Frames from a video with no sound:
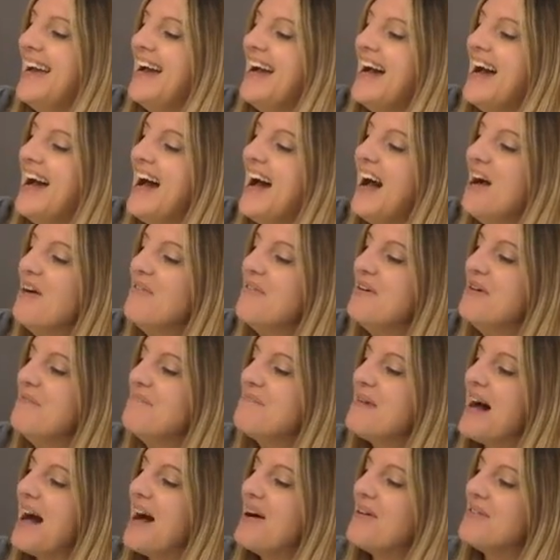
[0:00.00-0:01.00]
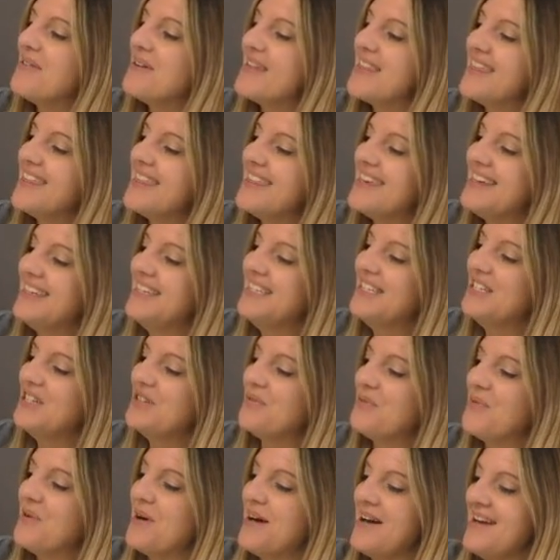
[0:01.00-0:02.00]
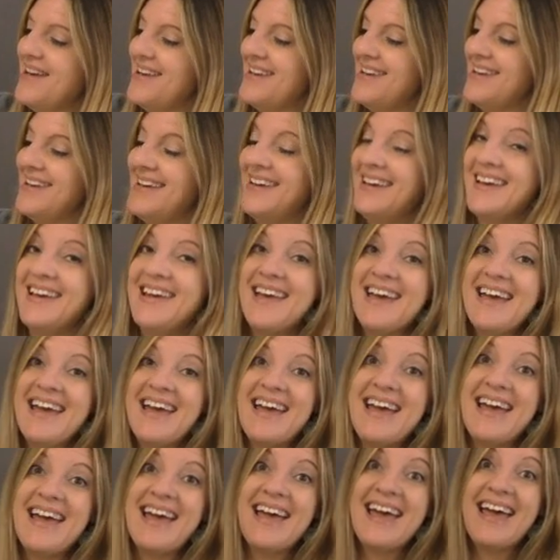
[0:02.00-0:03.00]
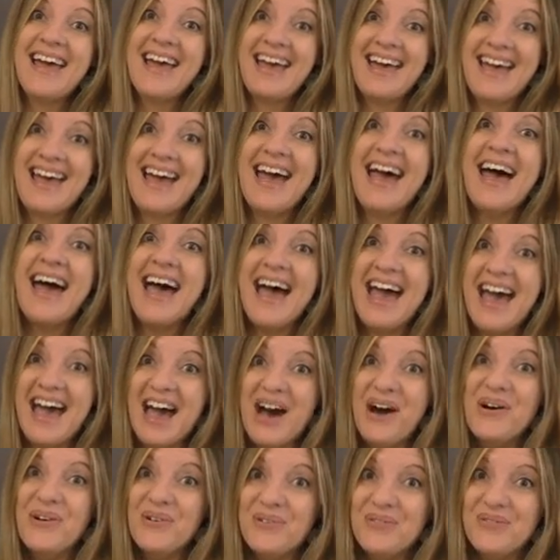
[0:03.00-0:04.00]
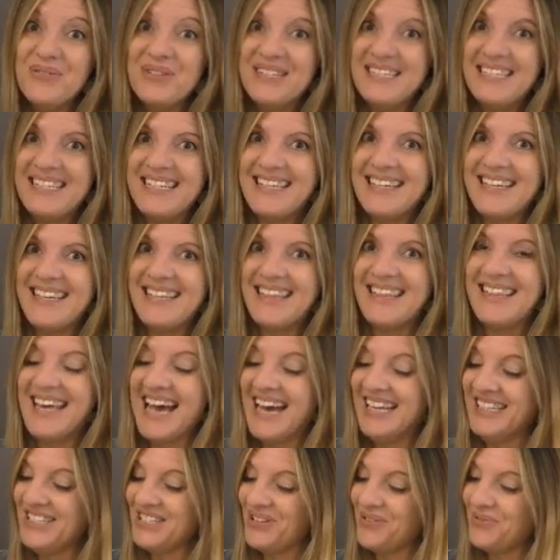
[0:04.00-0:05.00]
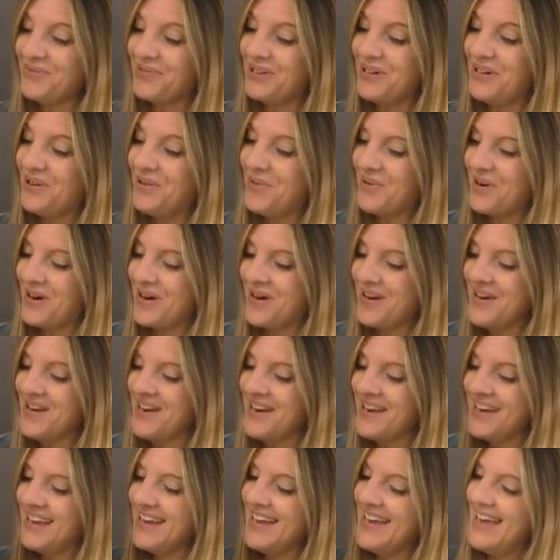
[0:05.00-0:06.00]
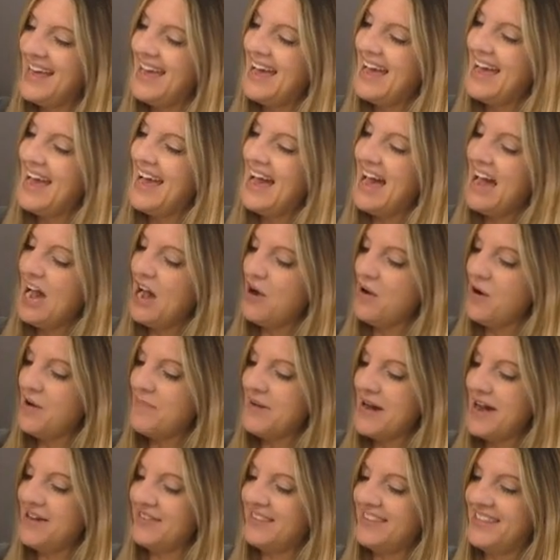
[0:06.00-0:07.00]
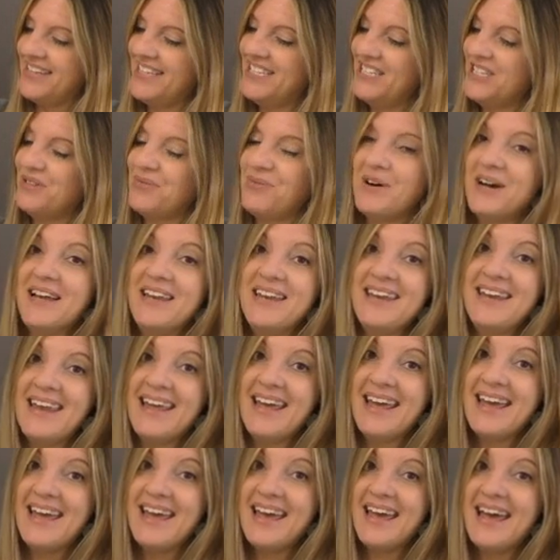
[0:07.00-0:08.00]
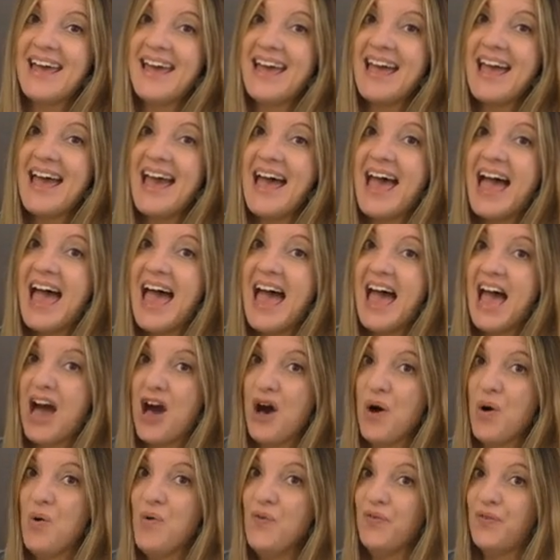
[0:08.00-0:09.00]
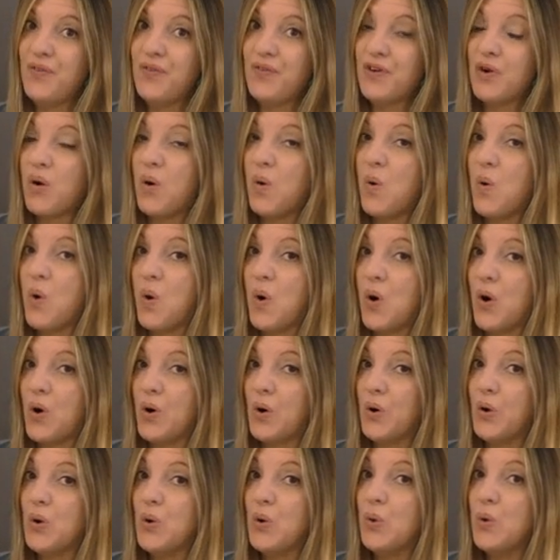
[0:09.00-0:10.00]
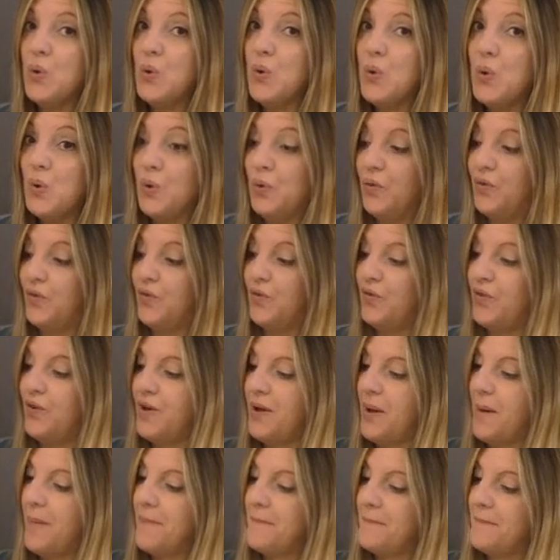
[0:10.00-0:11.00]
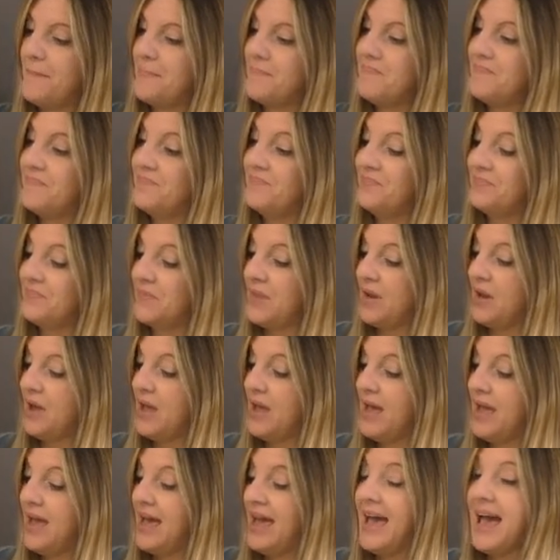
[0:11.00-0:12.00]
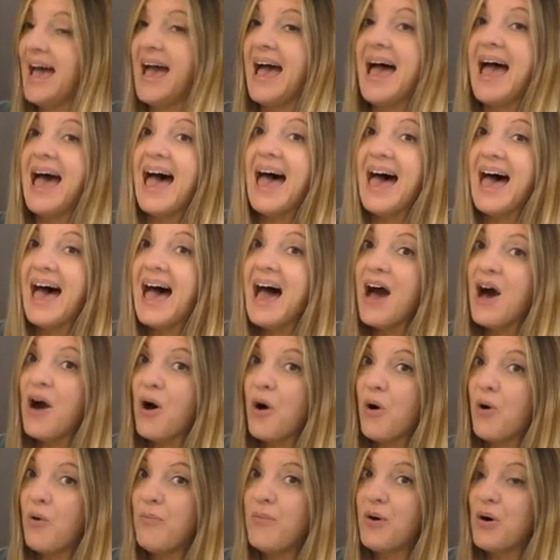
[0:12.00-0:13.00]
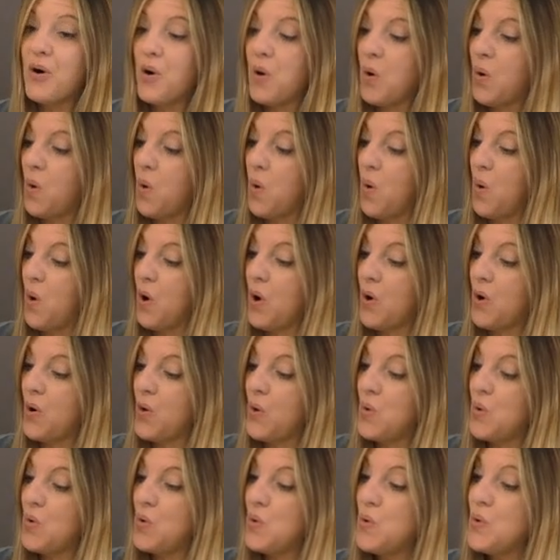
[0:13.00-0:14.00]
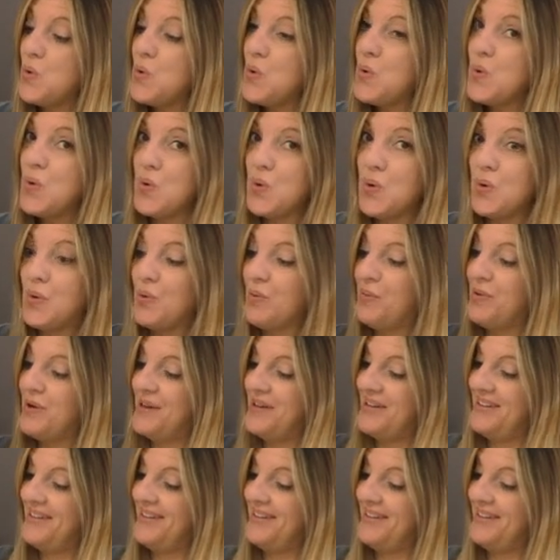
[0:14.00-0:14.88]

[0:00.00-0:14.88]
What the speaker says: How about this one? Out. That's a real word. How about this one? Alf or oof? Alb or oob?